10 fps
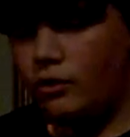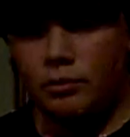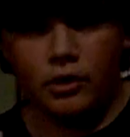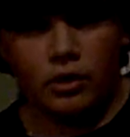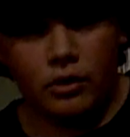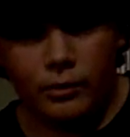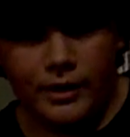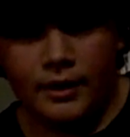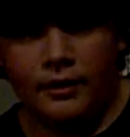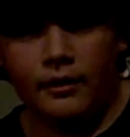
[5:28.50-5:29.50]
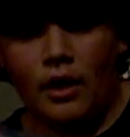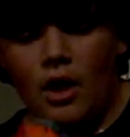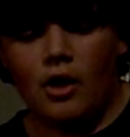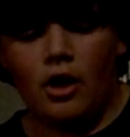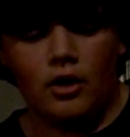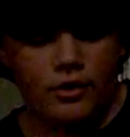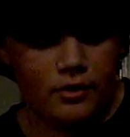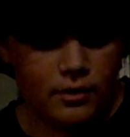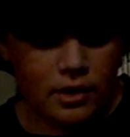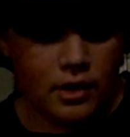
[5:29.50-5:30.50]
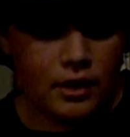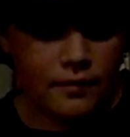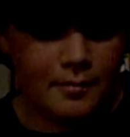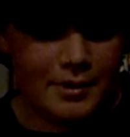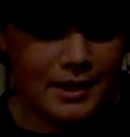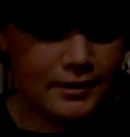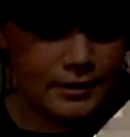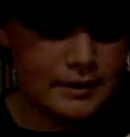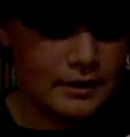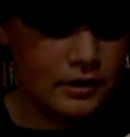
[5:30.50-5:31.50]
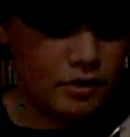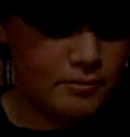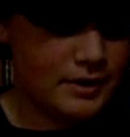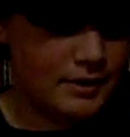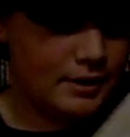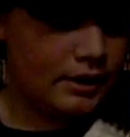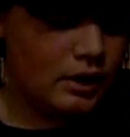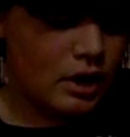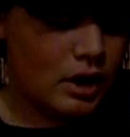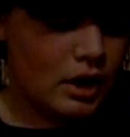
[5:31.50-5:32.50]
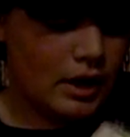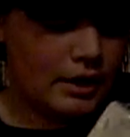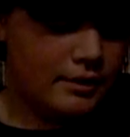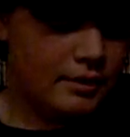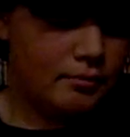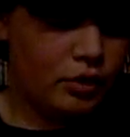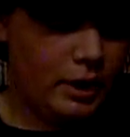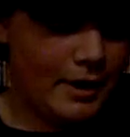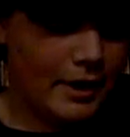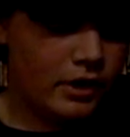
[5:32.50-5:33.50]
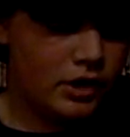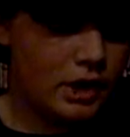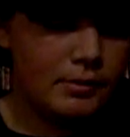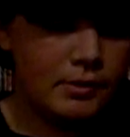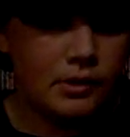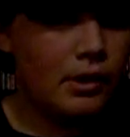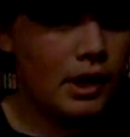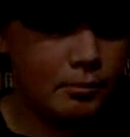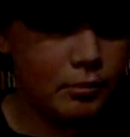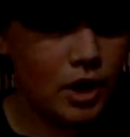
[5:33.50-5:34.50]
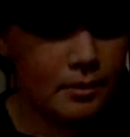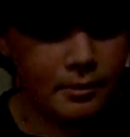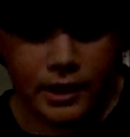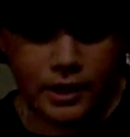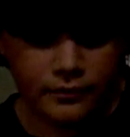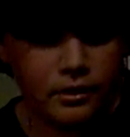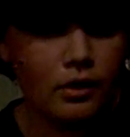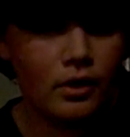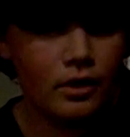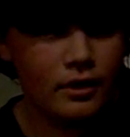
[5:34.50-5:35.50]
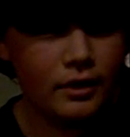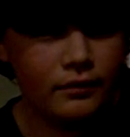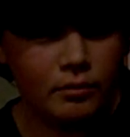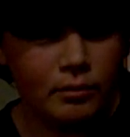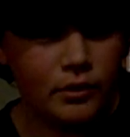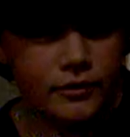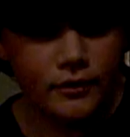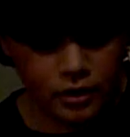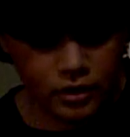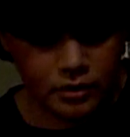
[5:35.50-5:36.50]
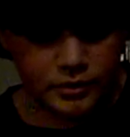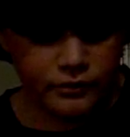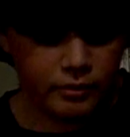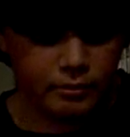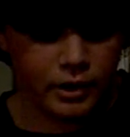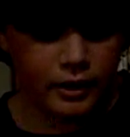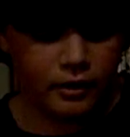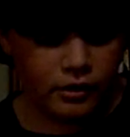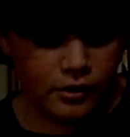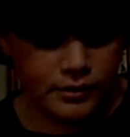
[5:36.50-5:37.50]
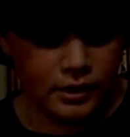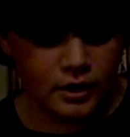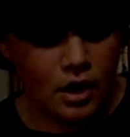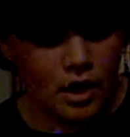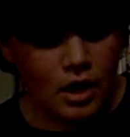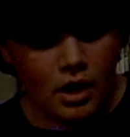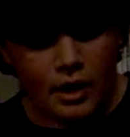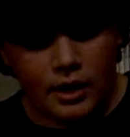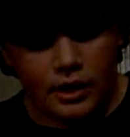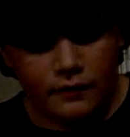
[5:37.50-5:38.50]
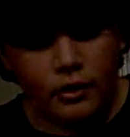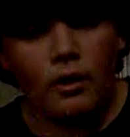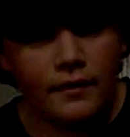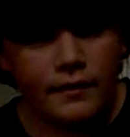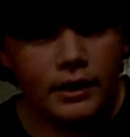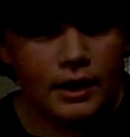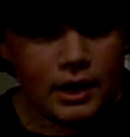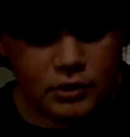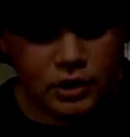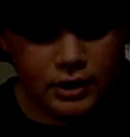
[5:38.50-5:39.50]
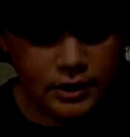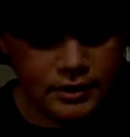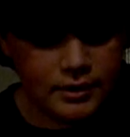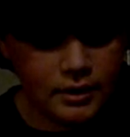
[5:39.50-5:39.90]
book with it, although a lot of the pages in it are missing, and it's in pretty bad shape, so I'd probably have to go online for most of the codes if I planned on using it. And if you don't have any Game Genies,